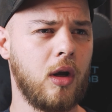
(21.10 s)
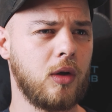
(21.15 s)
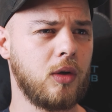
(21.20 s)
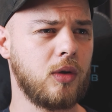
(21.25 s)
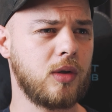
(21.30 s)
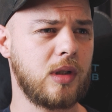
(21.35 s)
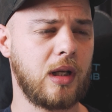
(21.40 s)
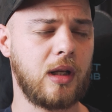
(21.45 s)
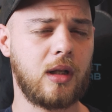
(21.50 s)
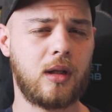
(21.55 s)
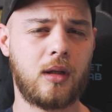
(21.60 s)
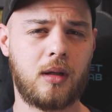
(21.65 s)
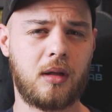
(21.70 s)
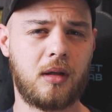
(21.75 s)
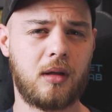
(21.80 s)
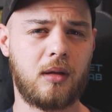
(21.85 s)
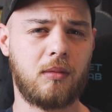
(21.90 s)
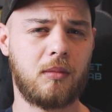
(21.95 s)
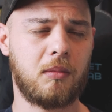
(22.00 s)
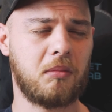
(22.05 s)
using
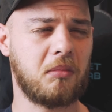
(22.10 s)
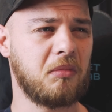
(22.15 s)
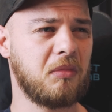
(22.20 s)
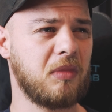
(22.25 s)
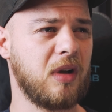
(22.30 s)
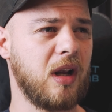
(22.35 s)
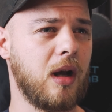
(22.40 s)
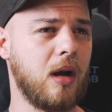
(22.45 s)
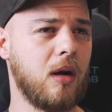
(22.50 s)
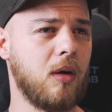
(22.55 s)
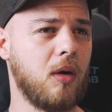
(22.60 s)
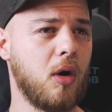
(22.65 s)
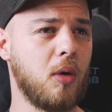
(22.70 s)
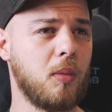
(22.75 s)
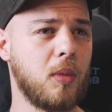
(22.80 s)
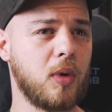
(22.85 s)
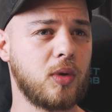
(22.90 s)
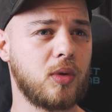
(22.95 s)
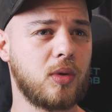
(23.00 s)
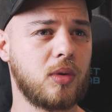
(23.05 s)
it now
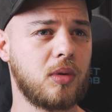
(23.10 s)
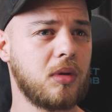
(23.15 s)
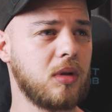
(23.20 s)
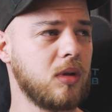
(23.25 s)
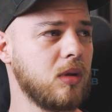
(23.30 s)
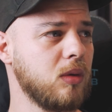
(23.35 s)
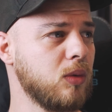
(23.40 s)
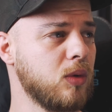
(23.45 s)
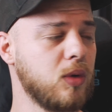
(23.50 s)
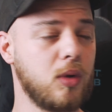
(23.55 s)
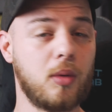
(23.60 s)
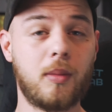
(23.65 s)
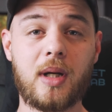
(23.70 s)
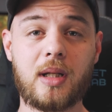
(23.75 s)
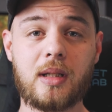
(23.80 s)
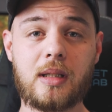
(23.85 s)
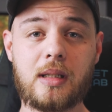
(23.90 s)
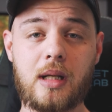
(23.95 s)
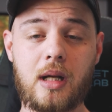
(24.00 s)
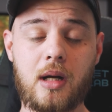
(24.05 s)
almost 2
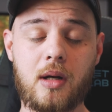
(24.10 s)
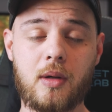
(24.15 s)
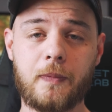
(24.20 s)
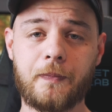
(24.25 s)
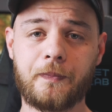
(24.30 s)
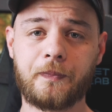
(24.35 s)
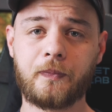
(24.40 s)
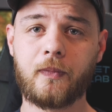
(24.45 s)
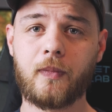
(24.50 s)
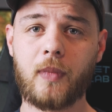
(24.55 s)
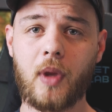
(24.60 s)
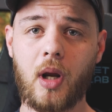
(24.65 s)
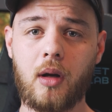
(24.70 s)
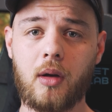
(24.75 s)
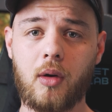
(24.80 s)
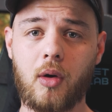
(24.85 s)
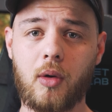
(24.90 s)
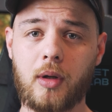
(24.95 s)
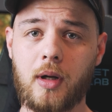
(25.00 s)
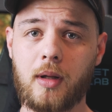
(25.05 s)
months now
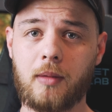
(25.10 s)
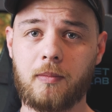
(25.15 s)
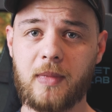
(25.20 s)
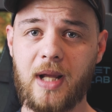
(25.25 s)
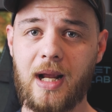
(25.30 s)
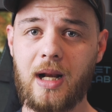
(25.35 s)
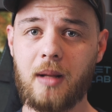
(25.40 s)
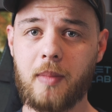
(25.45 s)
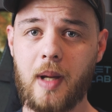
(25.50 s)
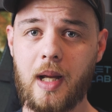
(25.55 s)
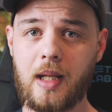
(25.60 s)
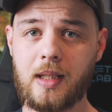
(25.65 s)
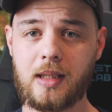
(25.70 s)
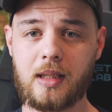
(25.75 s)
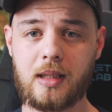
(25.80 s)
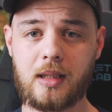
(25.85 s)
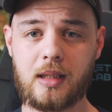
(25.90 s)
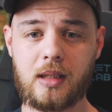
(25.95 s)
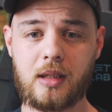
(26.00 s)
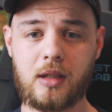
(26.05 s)
on a daily
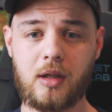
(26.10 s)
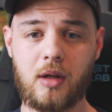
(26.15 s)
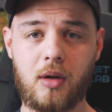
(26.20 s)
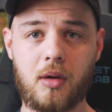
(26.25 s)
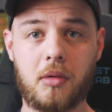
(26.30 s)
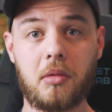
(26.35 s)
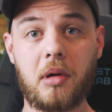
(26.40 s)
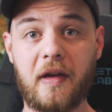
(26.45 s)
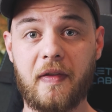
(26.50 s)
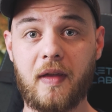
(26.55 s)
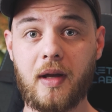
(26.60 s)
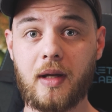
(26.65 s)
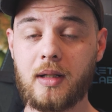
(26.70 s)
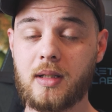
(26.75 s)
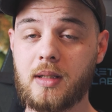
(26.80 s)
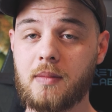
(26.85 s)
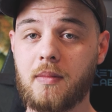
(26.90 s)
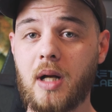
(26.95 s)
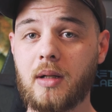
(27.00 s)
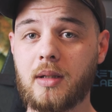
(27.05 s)
basis, so I think
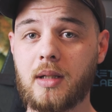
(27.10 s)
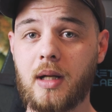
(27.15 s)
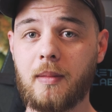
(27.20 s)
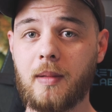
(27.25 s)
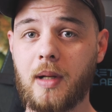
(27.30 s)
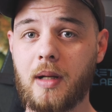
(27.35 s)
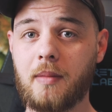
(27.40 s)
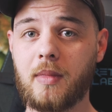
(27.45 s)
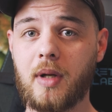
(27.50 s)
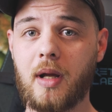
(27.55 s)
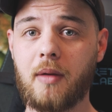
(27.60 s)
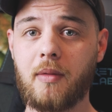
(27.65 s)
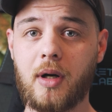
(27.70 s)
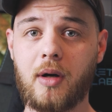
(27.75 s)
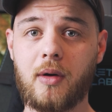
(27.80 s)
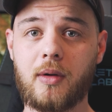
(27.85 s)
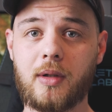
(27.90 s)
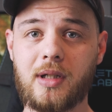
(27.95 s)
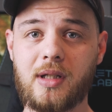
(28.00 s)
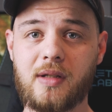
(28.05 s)
it's about time I
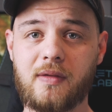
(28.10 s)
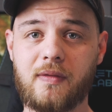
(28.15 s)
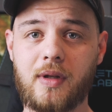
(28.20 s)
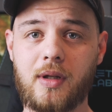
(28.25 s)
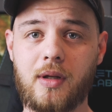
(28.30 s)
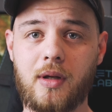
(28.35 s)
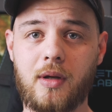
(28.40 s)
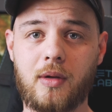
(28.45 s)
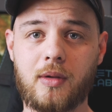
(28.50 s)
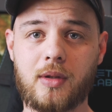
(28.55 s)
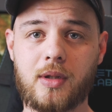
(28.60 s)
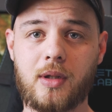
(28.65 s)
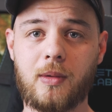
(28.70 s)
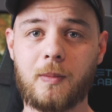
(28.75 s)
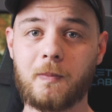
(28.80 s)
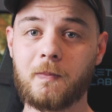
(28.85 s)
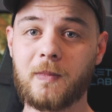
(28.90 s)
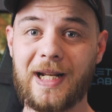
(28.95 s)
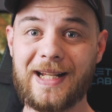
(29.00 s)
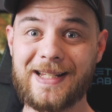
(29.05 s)
record this video. So
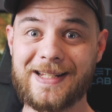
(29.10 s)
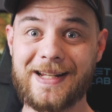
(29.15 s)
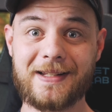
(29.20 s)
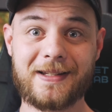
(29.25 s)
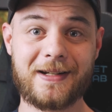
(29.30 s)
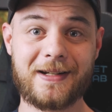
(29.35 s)
let's get